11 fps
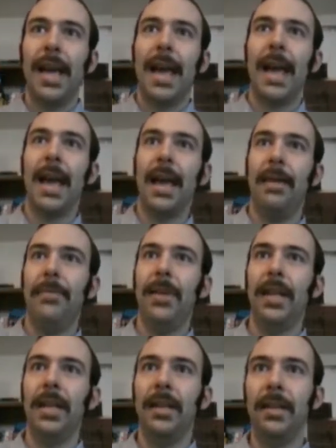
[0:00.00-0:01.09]

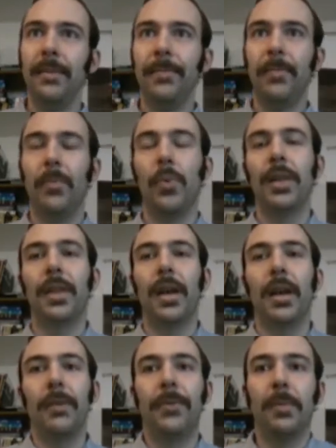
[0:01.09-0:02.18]
Heaven with
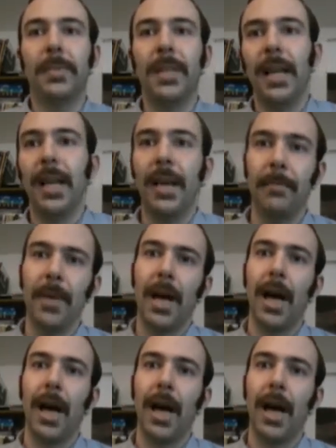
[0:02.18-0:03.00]
uh, Philip Tan.